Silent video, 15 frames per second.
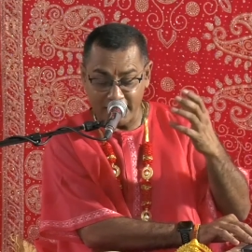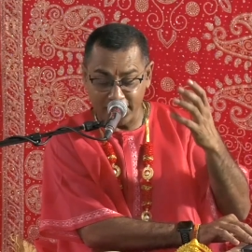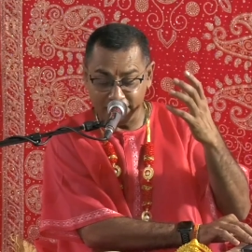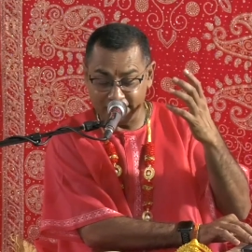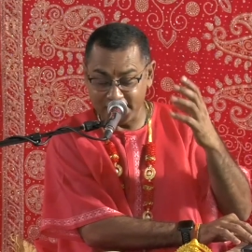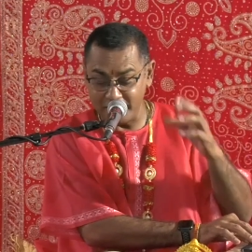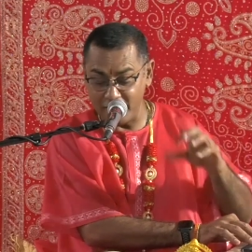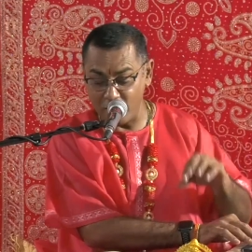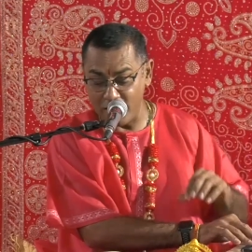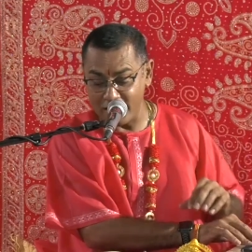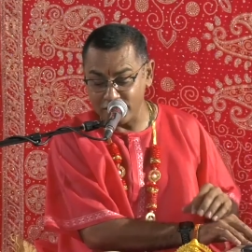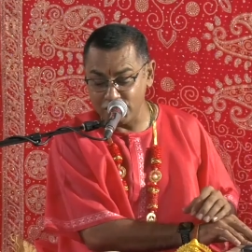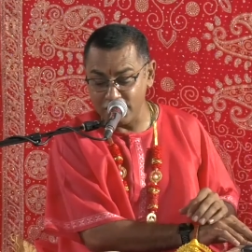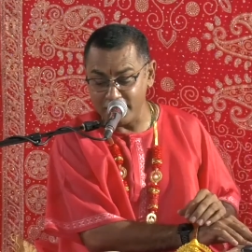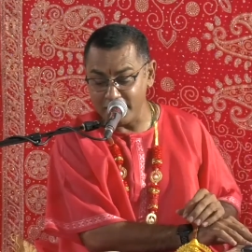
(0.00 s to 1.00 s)
the grace of
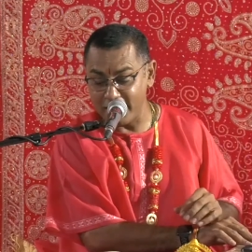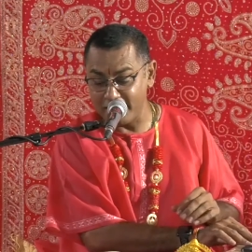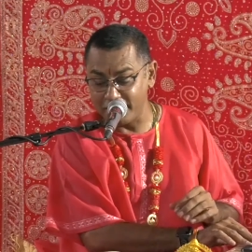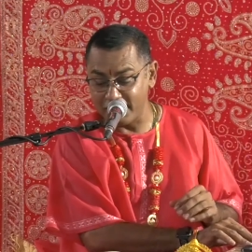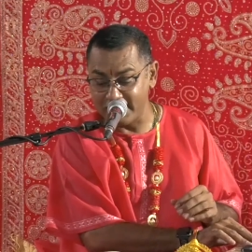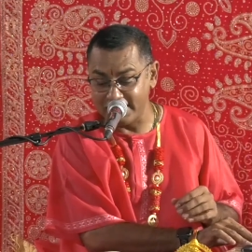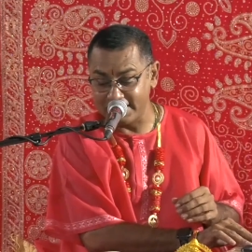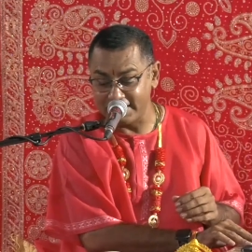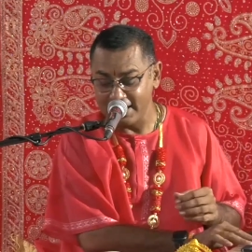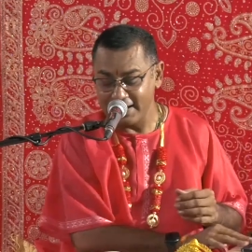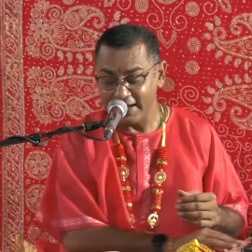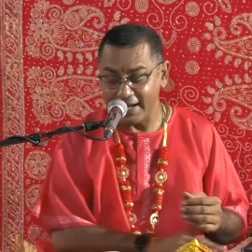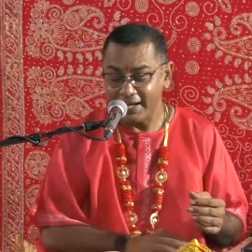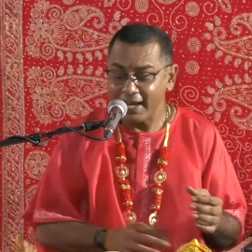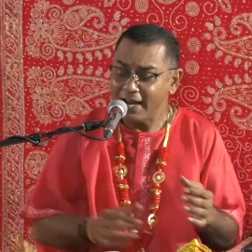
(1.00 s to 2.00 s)
Bhagwan Shiva, my friends,
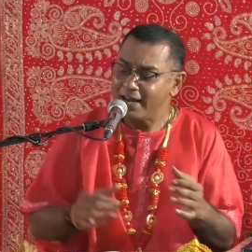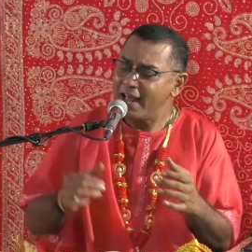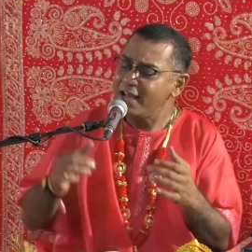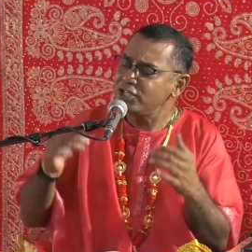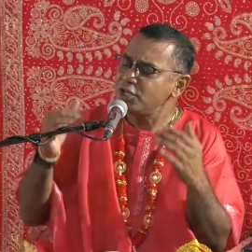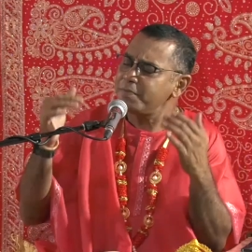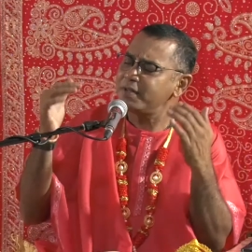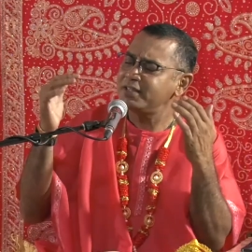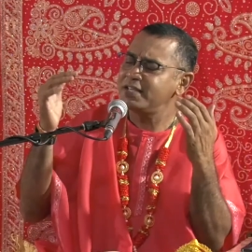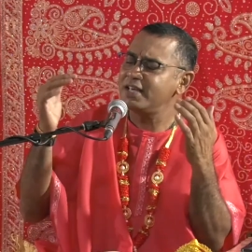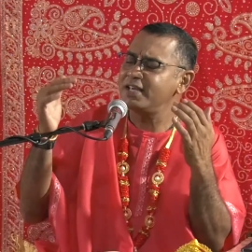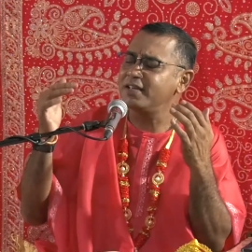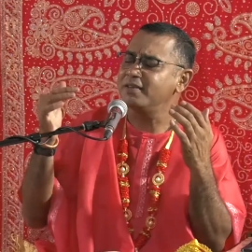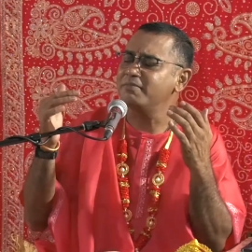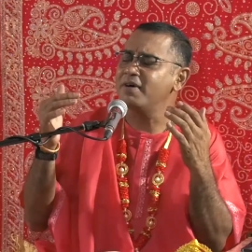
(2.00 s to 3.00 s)
like
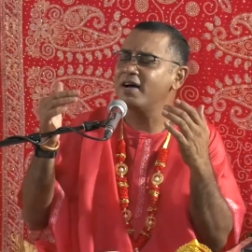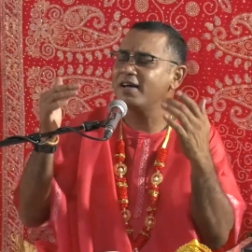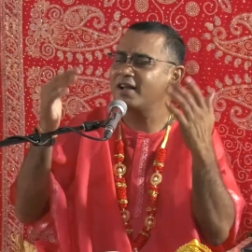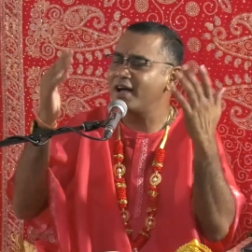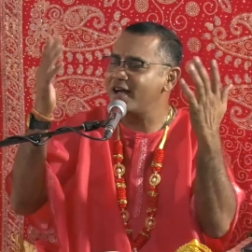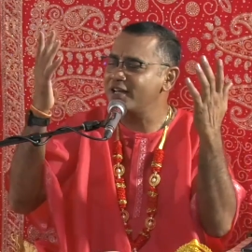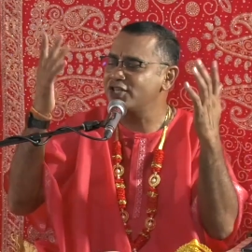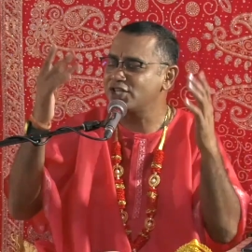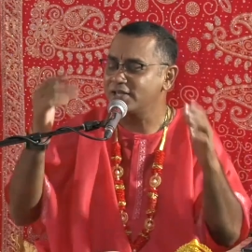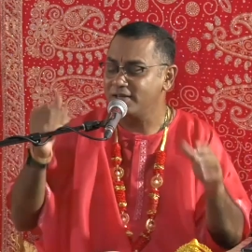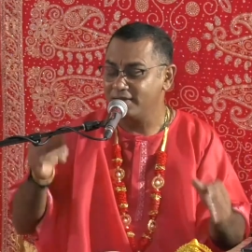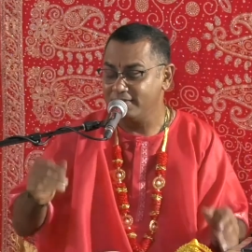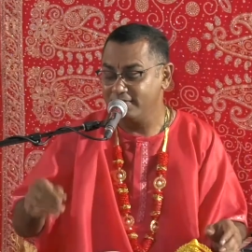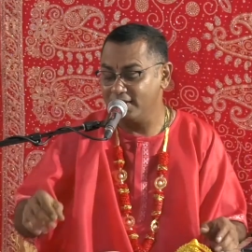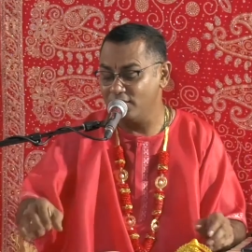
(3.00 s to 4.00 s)
Kailashapati Maharaj,
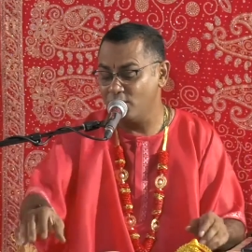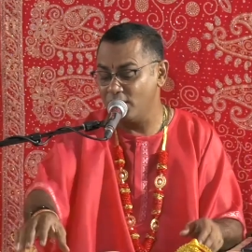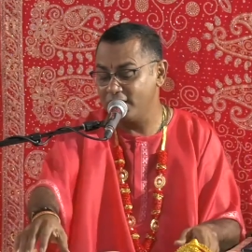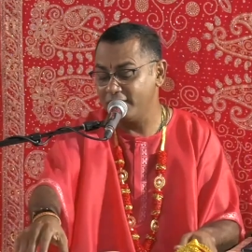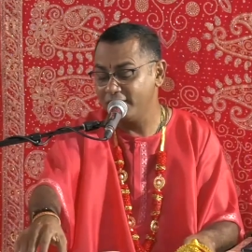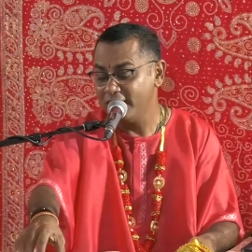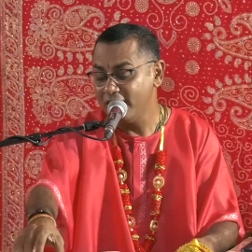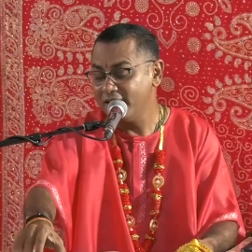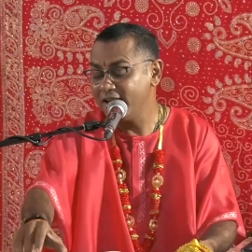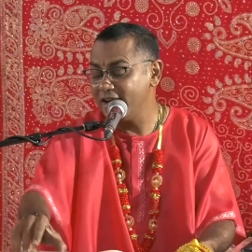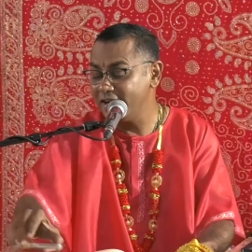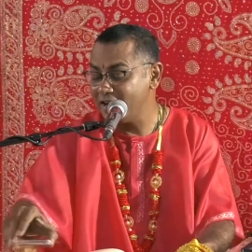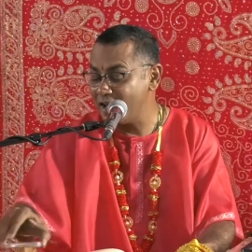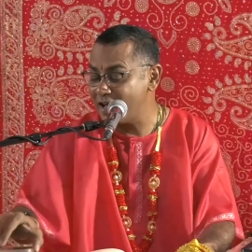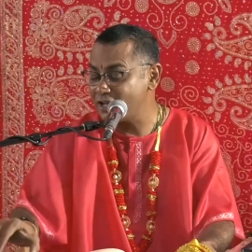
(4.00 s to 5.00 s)
the Lord of
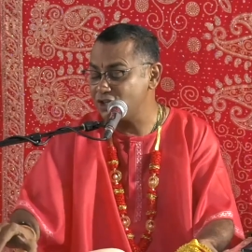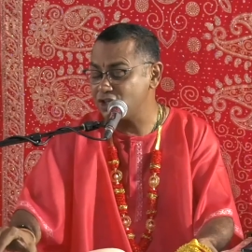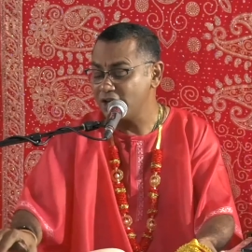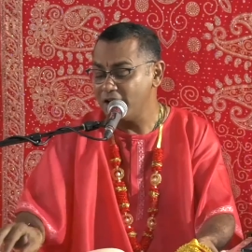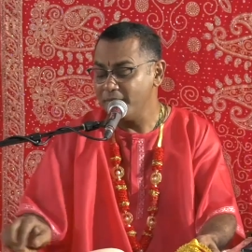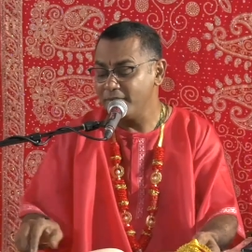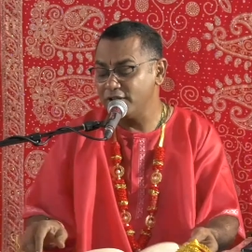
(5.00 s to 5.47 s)
Kailash.